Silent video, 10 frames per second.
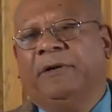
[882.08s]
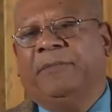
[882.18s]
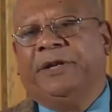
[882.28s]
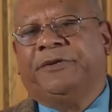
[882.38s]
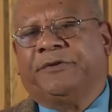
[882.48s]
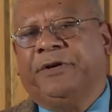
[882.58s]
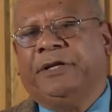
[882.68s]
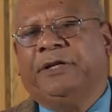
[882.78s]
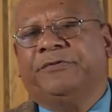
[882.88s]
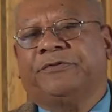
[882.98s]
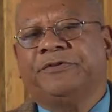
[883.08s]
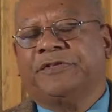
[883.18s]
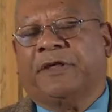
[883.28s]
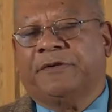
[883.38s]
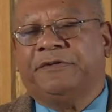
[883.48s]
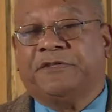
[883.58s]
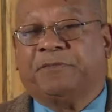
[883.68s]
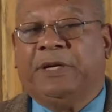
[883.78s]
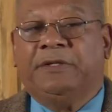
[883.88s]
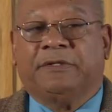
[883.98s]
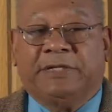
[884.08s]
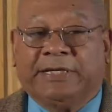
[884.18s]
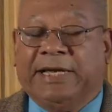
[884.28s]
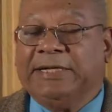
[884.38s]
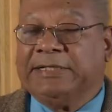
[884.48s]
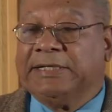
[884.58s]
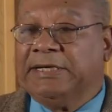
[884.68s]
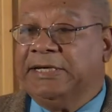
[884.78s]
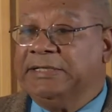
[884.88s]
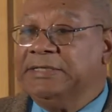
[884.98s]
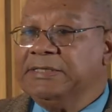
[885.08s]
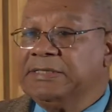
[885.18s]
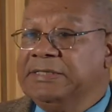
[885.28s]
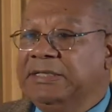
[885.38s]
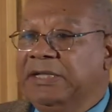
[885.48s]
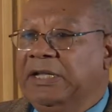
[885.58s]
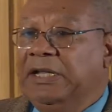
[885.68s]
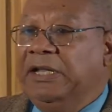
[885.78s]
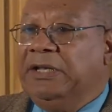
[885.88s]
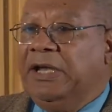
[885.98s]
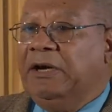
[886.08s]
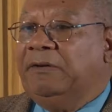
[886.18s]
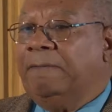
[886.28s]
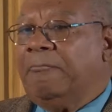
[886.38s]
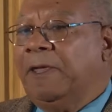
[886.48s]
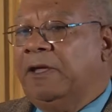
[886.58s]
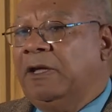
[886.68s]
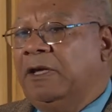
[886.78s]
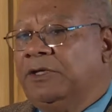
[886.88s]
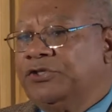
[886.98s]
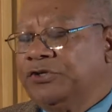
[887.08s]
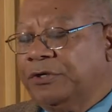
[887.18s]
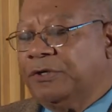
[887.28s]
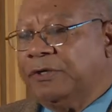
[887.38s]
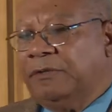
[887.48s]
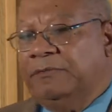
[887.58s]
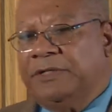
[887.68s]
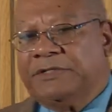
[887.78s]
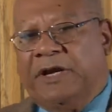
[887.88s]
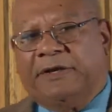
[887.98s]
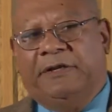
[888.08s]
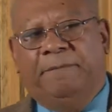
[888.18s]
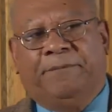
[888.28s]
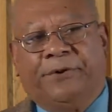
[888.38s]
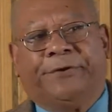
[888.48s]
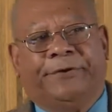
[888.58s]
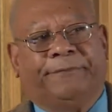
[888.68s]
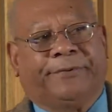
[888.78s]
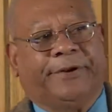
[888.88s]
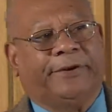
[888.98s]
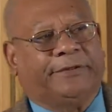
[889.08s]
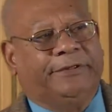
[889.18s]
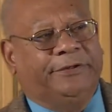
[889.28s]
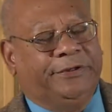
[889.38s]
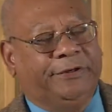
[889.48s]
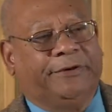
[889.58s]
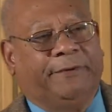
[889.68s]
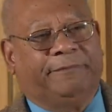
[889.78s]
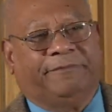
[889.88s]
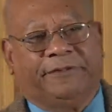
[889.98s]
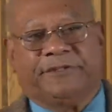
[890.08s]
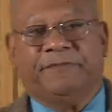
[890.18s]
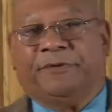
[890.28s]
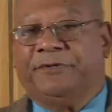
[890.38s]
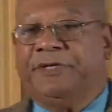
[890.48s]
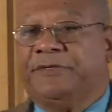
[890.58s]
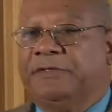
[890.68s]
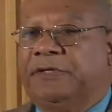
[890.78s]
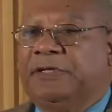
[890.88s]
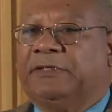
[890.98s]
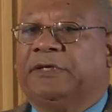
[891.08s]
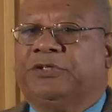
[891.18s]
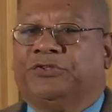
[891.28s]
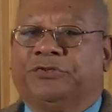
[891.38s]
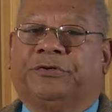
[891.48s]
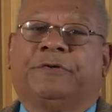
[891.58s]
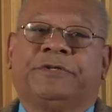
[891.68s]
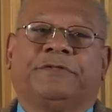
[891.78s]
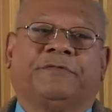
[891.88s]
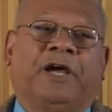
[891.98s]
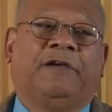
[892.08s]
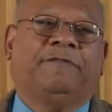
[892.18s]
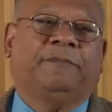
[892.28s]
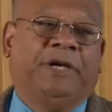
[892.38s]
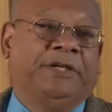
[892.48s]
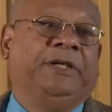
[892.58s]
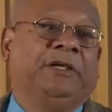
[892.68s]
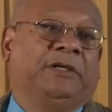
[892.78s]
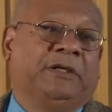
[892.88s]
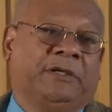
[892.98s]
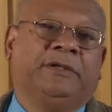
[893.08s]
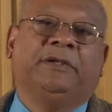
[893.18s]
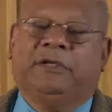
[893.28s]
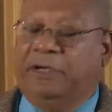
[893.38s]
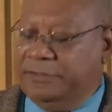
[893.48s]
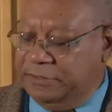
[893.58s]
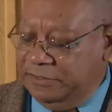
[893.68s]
Mediterranean through southern Spain to the Atlantic islands. Now, it, uh, sugar was not an important product in Europe for the simple reason that sugar was derived from honey and other